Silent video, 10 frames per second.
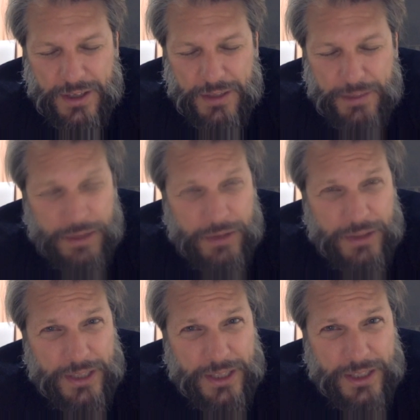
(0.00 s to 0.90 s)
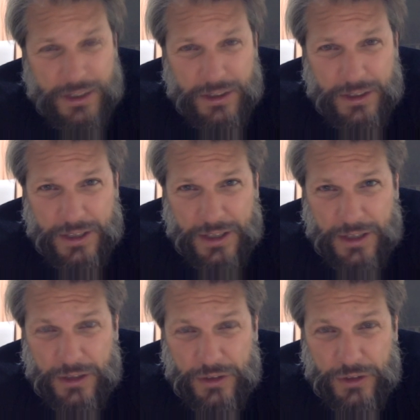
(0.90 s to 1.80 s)
mountainy hill and got
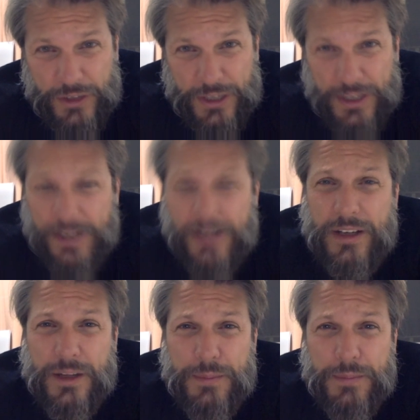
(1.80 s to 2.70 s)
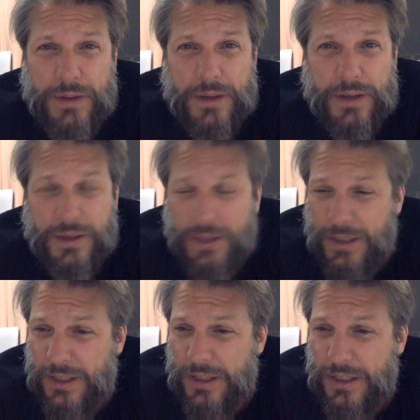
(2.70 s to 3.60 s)
all dirty and ended up. Uh,
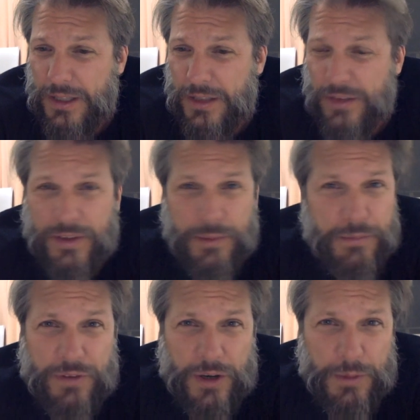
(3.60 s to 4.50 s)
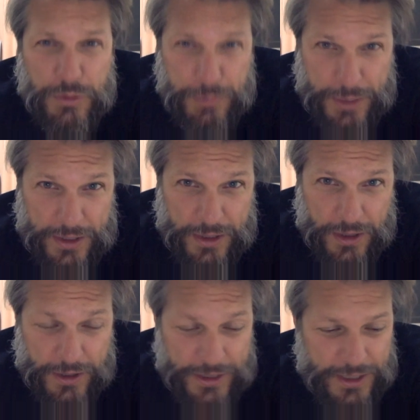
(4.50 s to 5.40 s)
in some farmer's
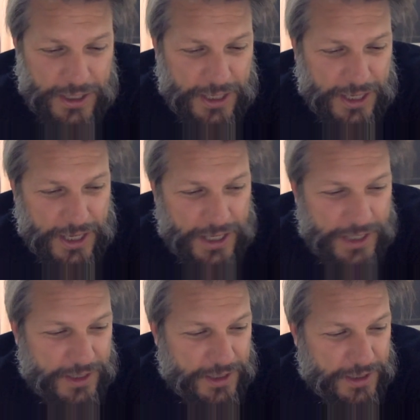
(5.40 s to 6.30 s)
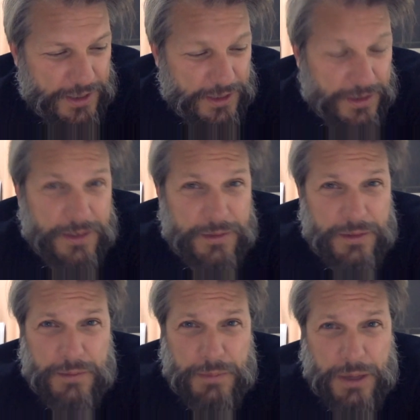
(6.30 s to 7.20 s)
backyard. And uh,
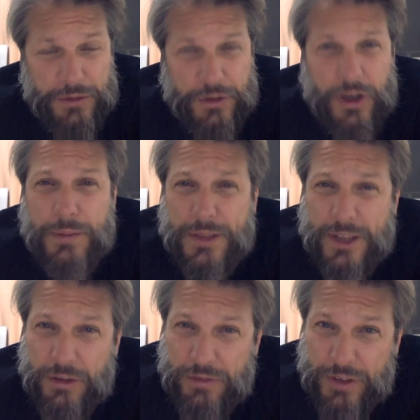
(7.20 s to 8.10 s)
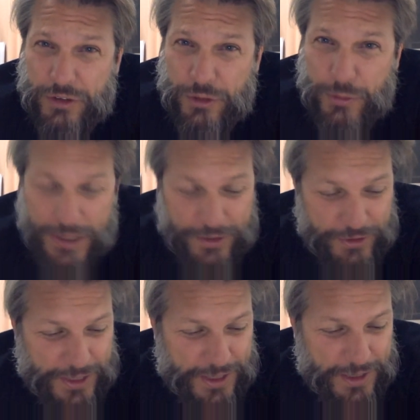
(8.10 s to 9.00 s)
I'll talk about that adventure when I do
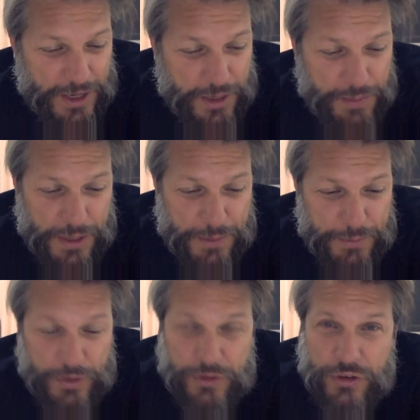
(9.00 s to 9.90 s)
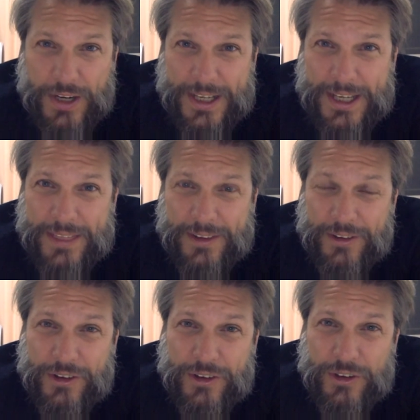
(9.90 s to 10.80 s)
that. But I'm going to try to get
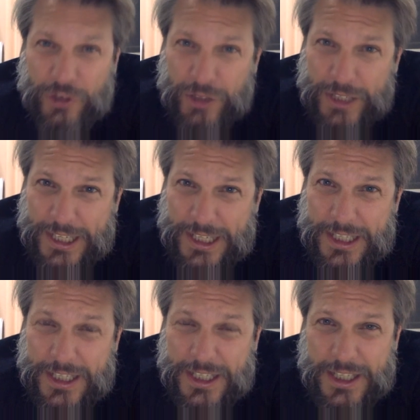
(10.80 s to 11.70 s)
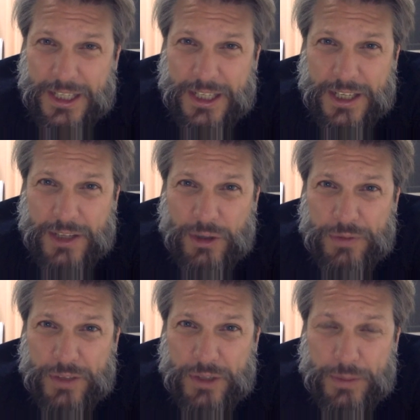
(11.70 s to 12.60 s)
there early, and
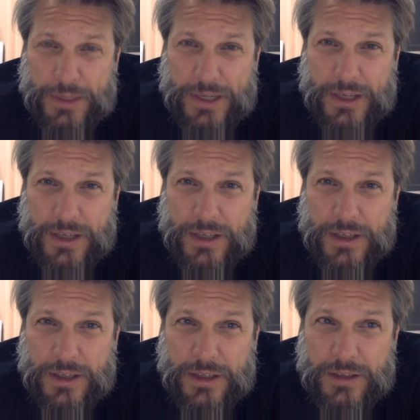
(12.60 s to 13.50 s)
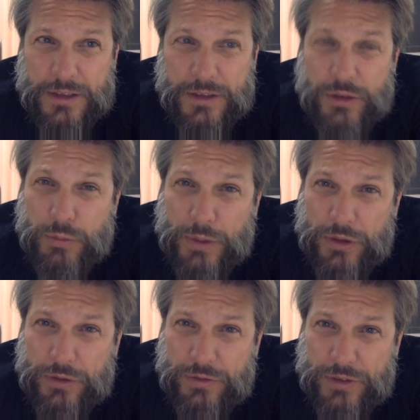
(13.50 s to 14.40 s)
hopefully it'll be uh, good
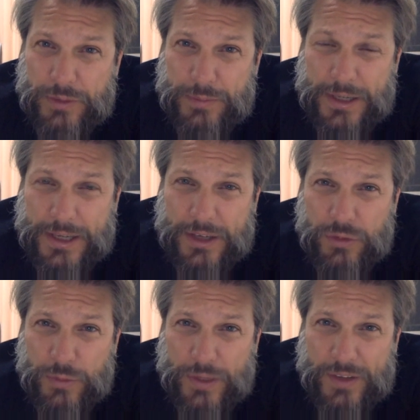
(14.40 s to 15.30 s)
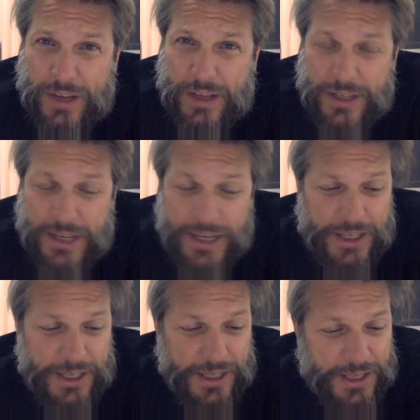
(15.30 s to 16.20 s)
weather for my next week's holiday.
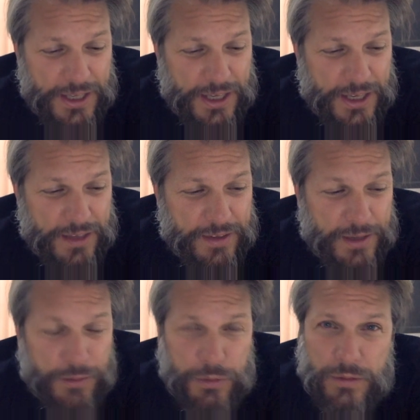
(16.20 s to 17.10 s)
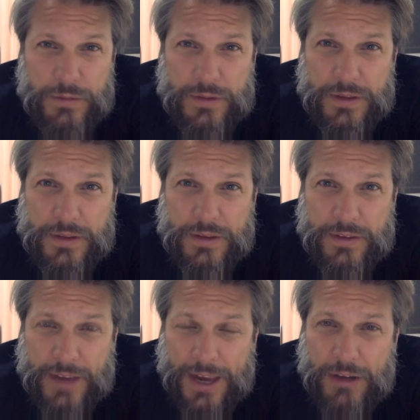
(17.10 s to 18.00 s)
And I will
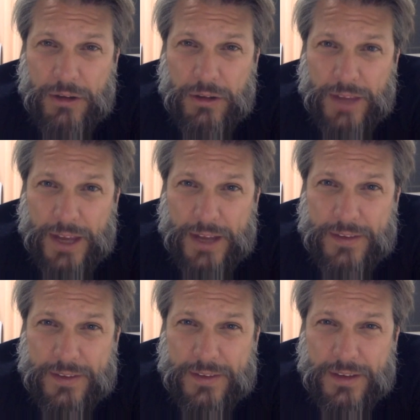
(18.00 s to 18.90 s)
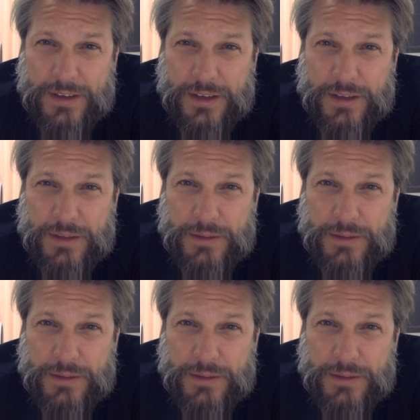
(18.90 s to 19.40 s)
tackle that uh,